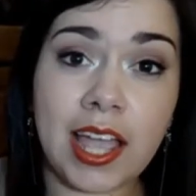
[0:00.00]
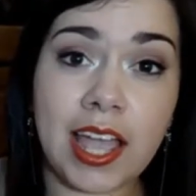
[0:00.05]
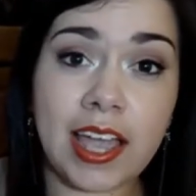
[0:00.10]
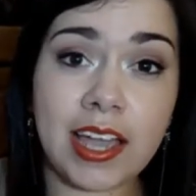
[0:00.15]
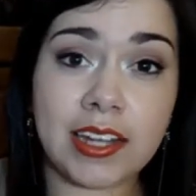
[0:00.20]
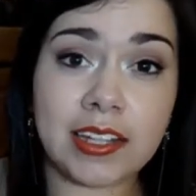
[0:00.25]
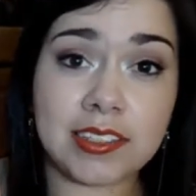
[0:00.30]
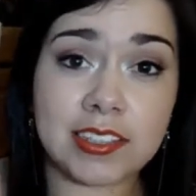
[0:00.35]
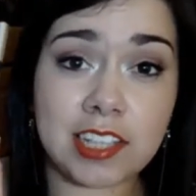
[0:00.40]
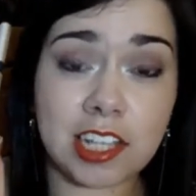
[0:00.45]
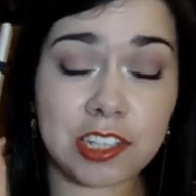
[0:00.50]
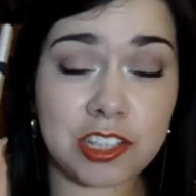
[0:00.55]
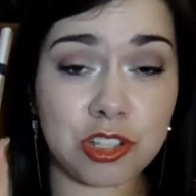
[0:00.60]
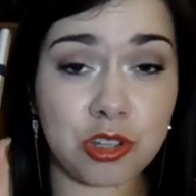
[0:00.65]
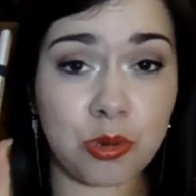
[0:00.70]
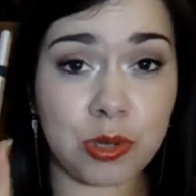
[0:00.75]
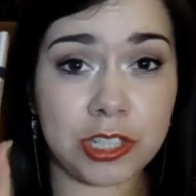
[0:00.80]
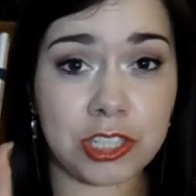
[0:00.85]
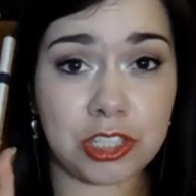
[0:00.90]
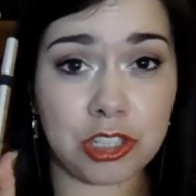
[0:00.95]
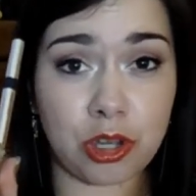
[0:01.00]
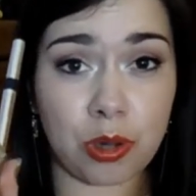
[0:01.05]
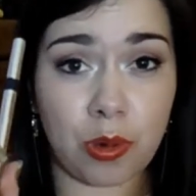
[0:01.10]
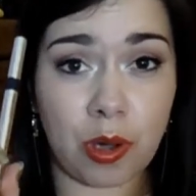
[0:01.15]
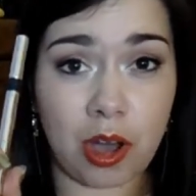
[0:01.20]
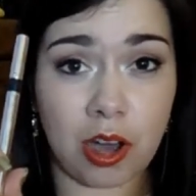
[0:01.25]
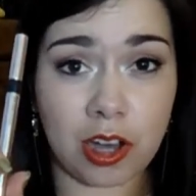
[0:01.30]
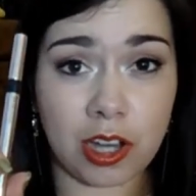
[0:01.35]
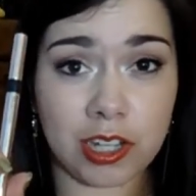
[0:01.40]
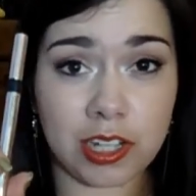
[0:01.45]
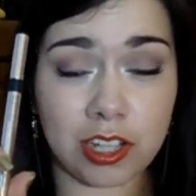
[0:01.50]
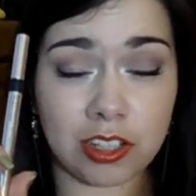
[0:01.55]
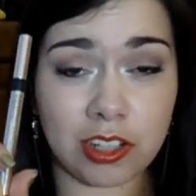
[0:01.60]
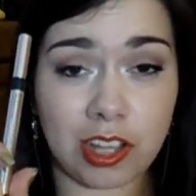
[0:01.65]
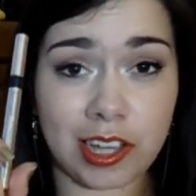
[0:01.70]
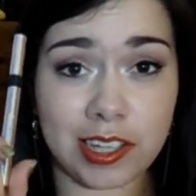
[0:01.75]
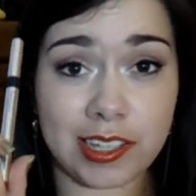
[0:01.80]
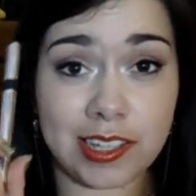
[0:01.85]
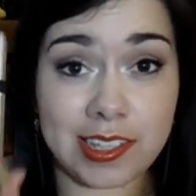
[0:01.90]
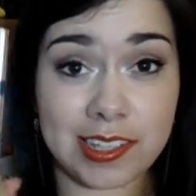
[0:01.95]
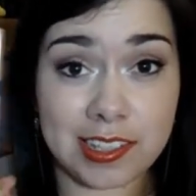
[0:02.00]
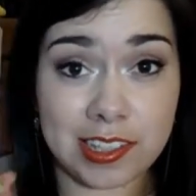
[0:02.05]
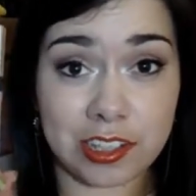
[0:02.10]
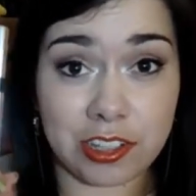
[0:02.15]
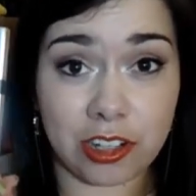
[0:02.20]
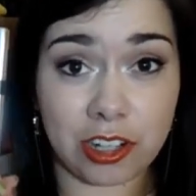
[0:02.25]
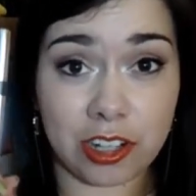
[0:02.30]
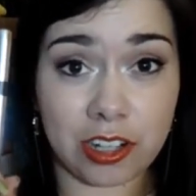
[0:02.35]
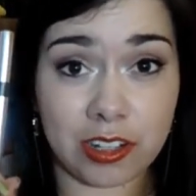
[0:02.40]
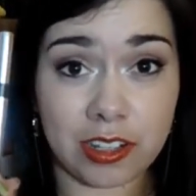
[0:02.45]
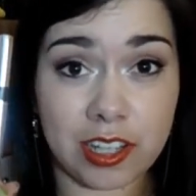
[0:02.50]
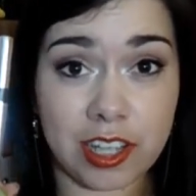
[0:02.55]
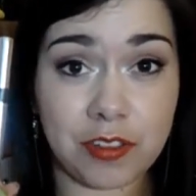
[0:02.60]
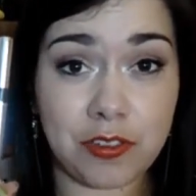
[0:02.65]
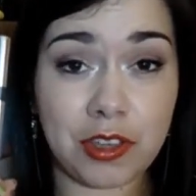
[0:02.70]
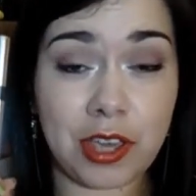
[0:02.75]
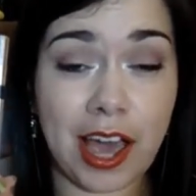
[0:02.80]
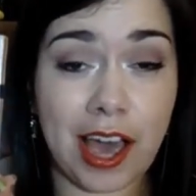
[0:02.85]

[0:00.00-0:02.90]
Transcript: And it's also going to go on a lot easier if you